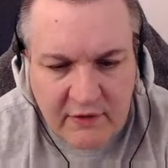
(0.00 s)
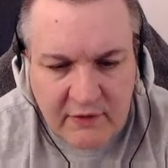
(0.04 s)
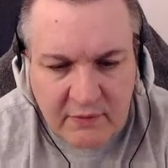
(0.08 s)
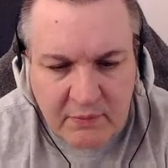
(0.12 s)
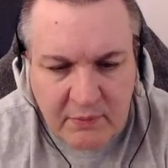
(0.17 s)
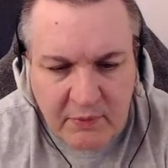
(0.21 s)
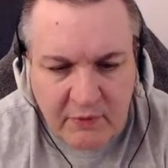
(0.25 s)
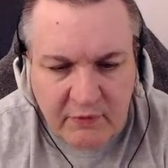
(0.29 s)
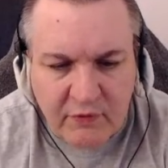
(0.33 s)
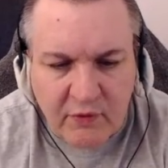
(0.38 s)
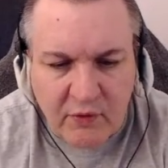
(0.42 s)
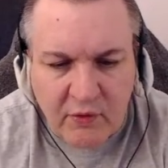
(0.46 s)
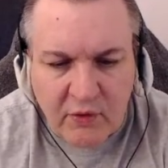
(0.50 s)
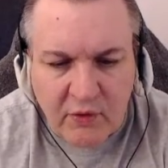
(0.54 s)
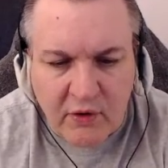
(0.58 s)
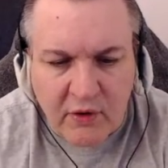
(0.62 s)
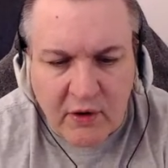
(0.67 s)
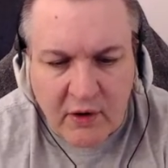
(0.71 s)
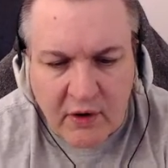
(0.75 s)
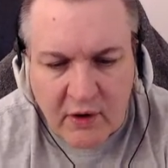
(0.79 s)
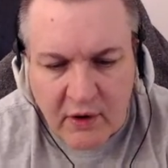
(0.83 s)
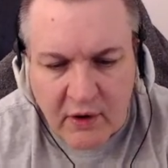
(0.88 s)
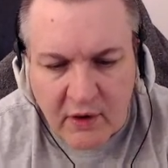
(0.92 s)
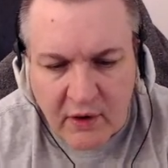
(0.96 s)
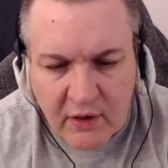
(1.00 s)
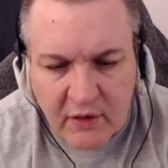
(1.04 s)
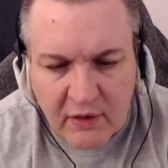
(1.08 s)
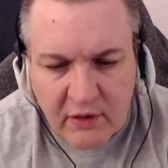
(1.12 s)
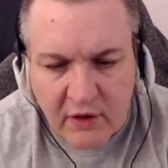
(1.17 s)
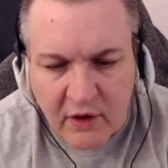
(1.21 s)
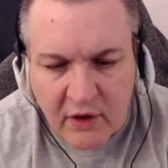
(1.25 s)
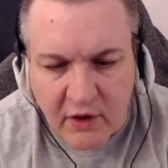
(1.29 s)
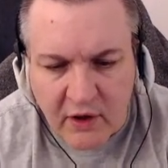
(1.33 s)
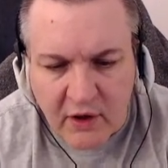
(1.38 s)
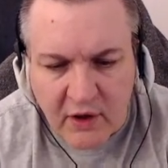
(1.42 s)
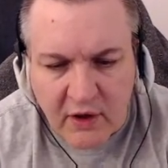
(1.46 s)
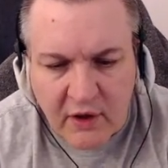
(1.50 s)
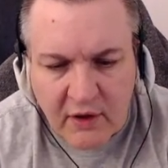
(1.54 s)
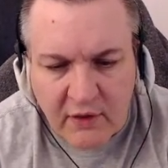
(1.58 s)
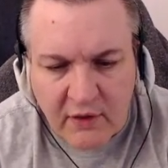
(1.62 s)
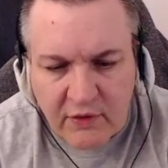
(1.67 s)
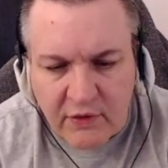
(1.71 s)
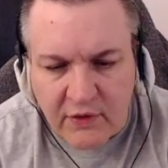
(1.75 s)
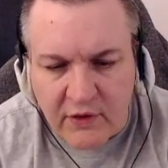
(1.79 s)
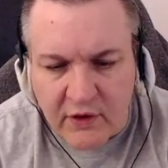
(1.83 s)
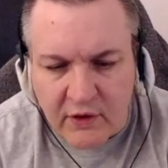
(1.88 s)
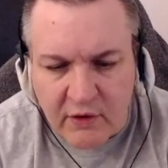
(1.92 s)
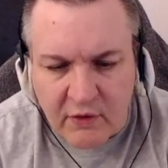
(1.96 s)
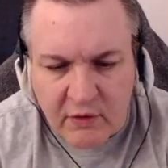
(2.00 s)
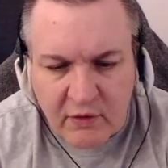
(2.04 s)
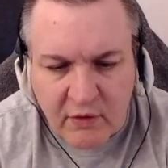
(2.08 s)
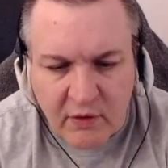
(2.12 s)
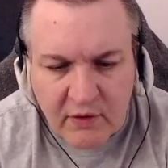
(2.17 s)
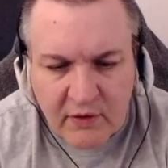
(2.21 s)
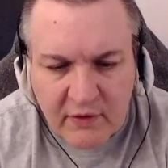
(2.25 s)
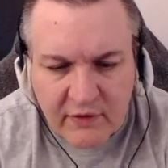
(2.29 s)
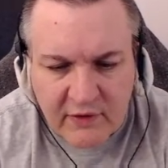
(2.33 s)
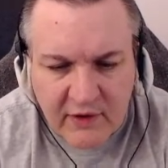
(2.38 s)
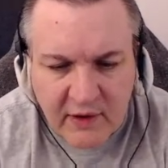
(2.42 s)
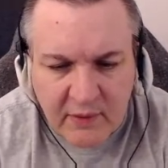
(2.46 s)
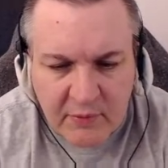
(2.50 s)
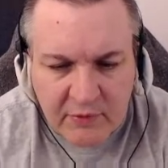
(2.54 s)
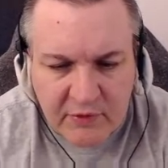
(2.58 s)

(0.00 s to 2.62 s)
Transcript: Before long, the unicorn is able